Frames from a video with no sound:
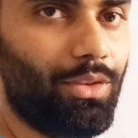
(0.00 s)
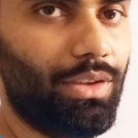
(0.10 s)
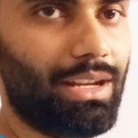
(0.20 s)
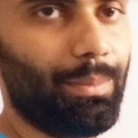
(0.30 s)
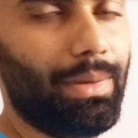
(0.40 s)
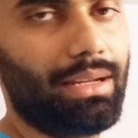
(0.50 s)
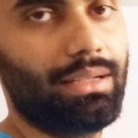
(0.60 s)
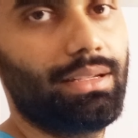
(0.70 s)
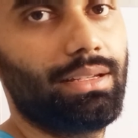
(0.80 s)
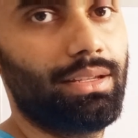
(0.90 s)
welcome
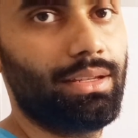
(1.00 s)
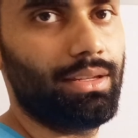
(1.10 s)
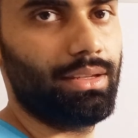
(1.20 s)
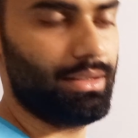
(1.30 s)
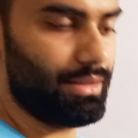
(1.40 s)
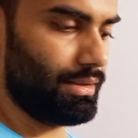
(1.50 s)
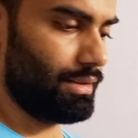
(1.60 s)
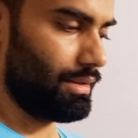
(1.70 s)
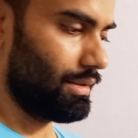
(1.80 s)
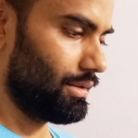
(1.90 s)
back.
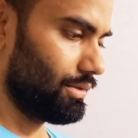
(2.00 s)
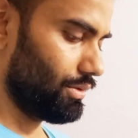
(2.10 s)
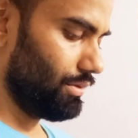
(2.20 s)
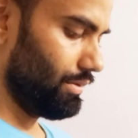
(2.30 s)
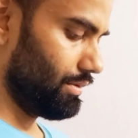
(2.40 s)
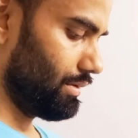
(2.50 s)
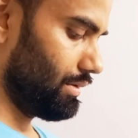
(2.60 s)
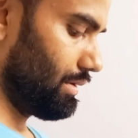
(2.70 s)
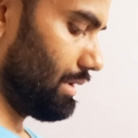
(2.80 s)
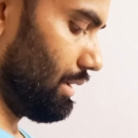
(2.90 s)
So
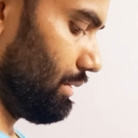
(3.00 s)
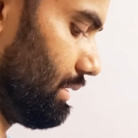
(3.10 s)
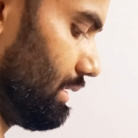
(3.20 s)
now in